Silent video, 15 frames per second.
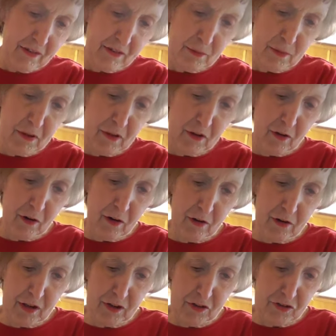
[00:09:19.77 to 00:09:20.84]
to be the
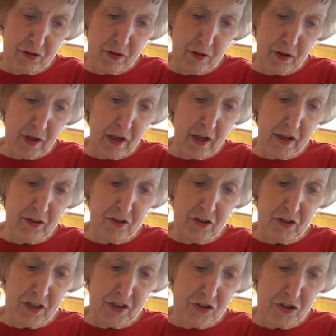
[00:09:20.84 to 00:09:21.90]
carnation, and you
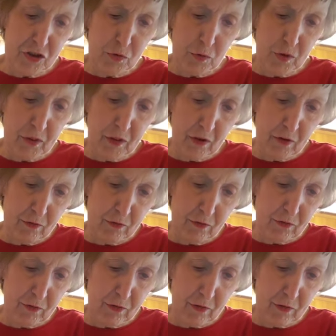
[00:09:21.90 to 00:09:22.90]
need 2 of those.